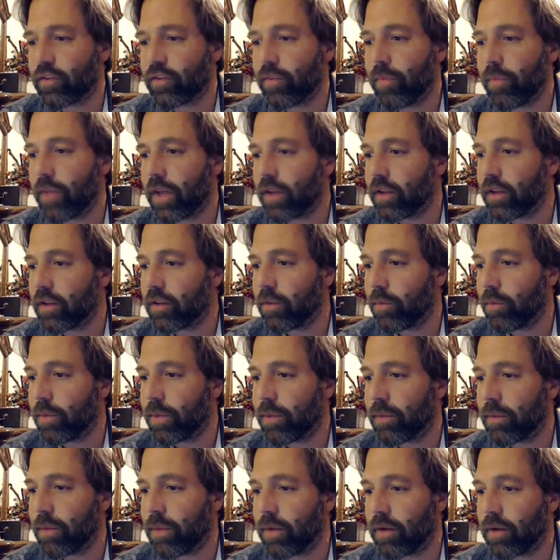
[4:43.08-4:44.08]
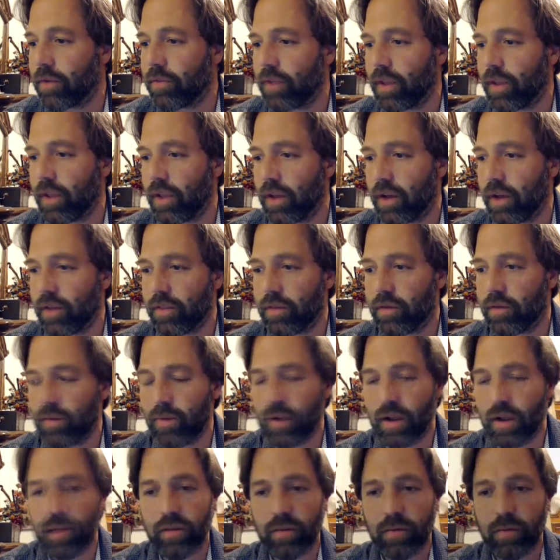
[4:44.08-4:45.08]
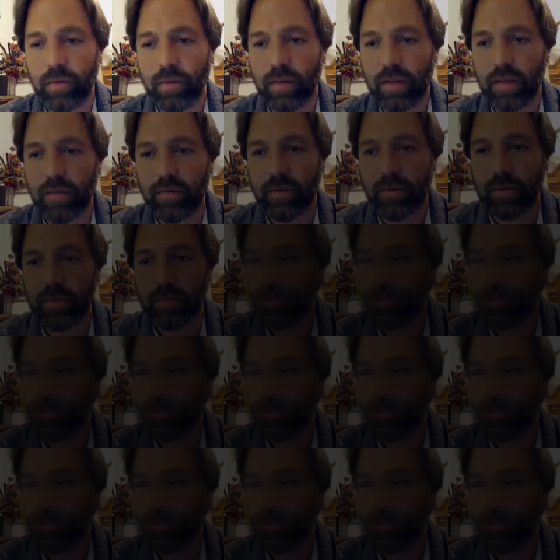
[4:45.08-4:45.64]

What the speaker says: something a little bit about the raven.